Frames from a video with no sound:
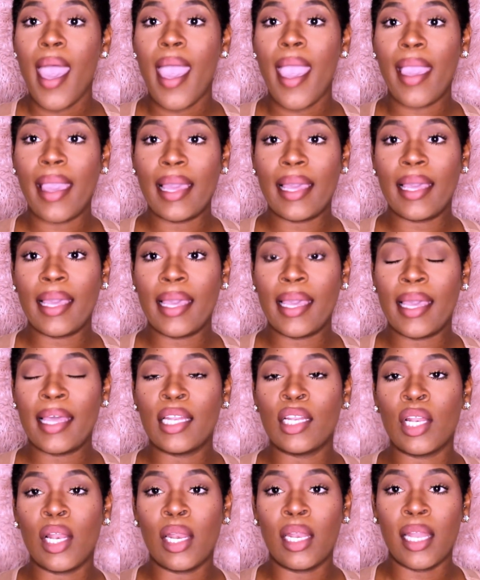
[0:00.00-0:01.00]

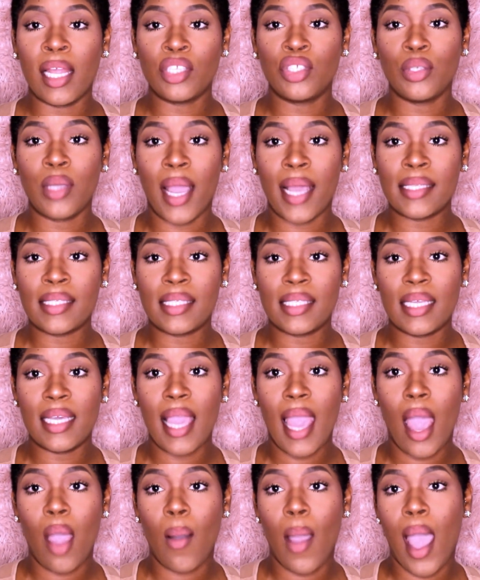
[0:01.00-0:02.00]
and let you guys see
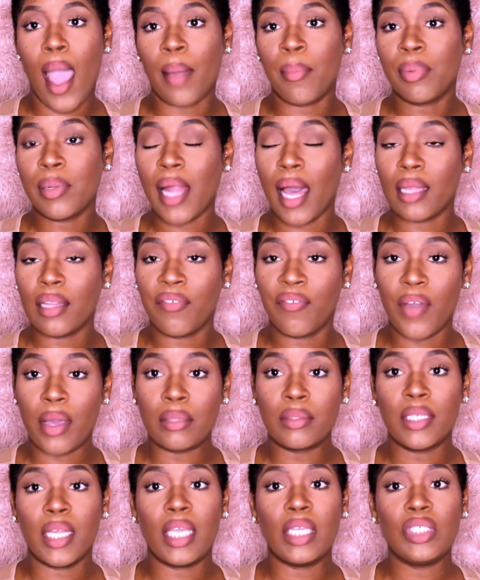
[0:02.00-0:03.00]
how I apply the
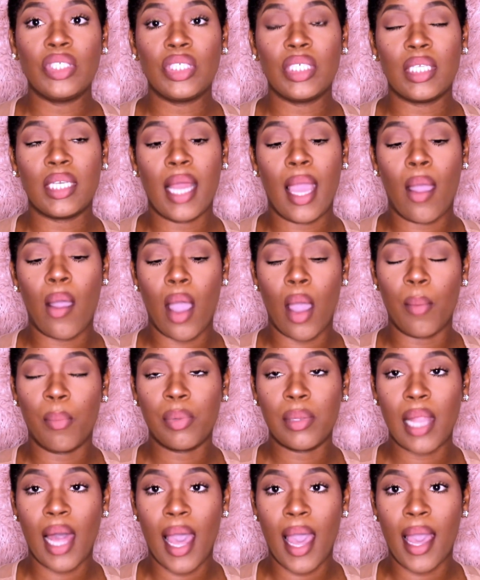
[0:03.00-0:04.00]
foundation, how I
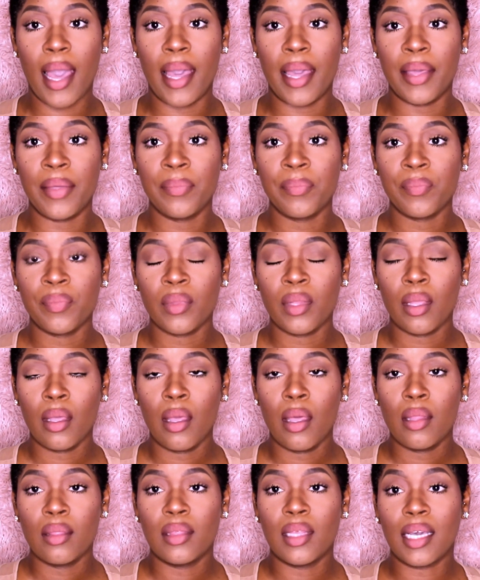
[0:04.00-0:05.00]
apply
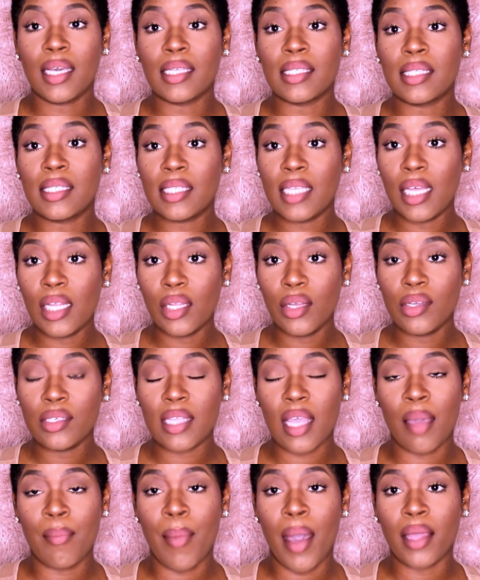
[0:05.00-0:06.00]
the concealers,
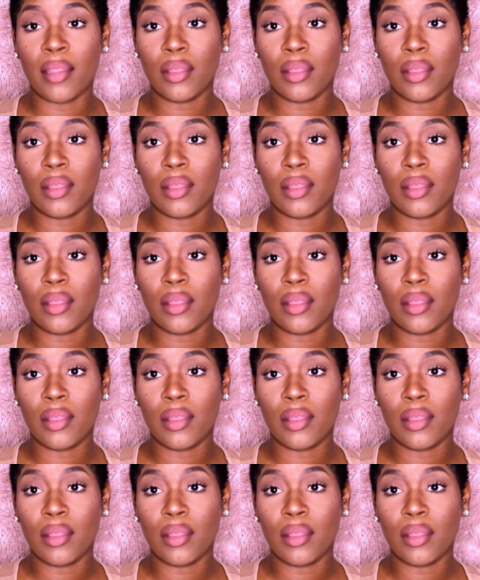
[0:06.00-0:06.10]
and my